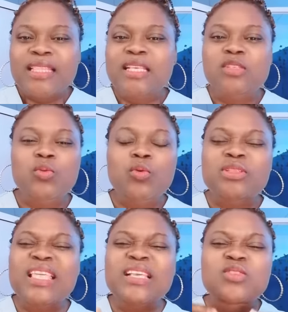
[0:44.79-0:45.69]

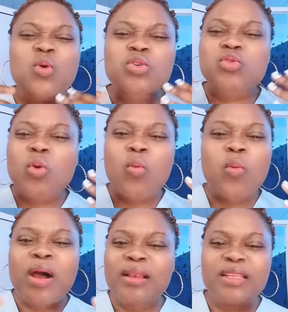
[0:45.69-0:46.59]
Things go so
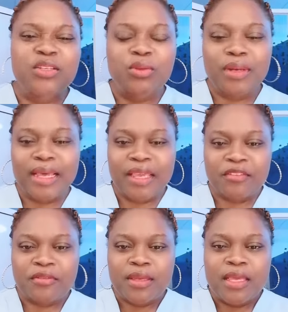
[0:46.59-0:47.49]
well in your
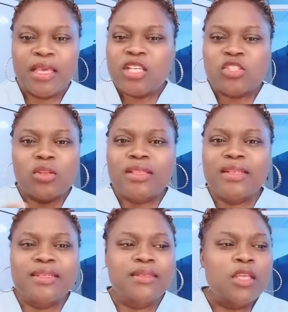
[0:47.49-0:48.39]
life.
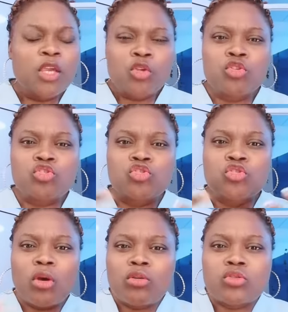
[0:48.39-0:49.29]
Suddenly, you
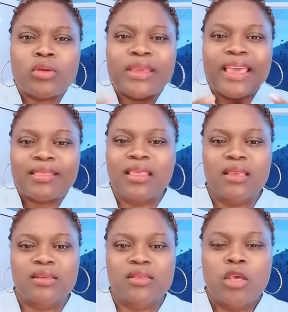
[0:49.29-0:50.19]
struggle to get
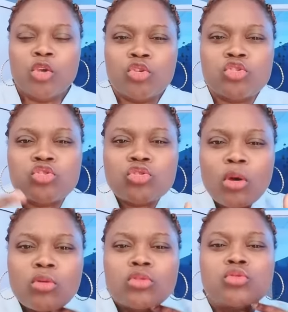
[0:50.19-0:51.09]
things. You
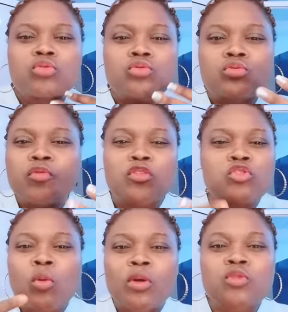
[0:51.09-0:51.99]
struggle for
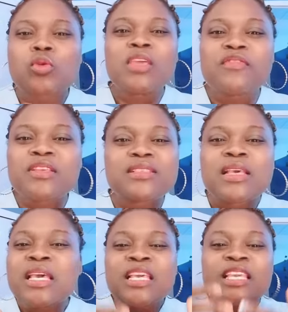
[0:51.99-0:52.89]
someone to
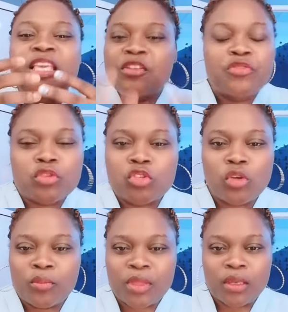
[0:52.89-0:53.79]
even give you
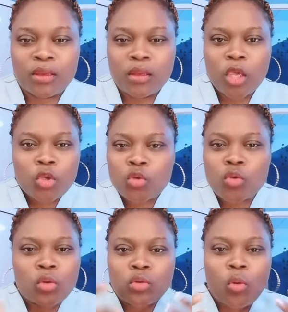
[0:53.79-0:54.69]
something. You
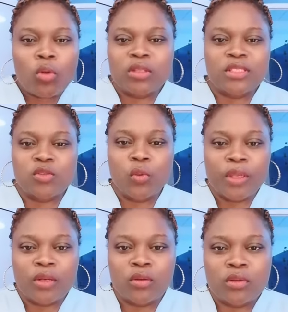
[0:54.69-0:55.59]
don't know what is
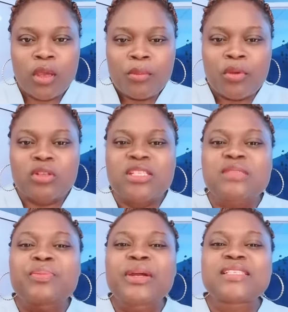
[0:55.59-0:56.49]
going on because
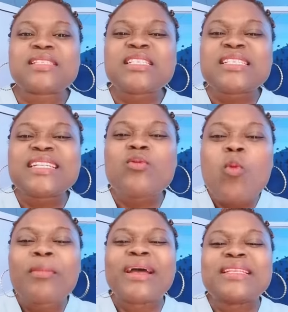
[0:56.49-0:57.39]
this
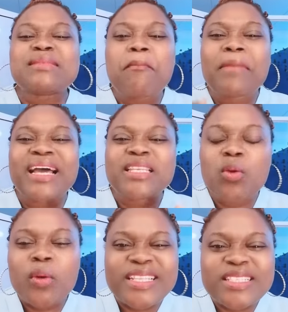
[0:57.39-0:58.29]
woman is
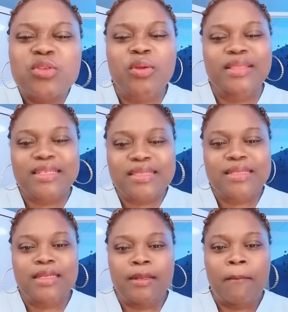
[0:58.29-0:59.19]
manipulating your
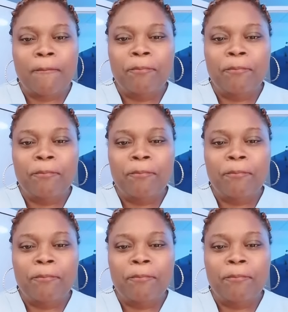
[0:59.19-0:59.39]
destiny.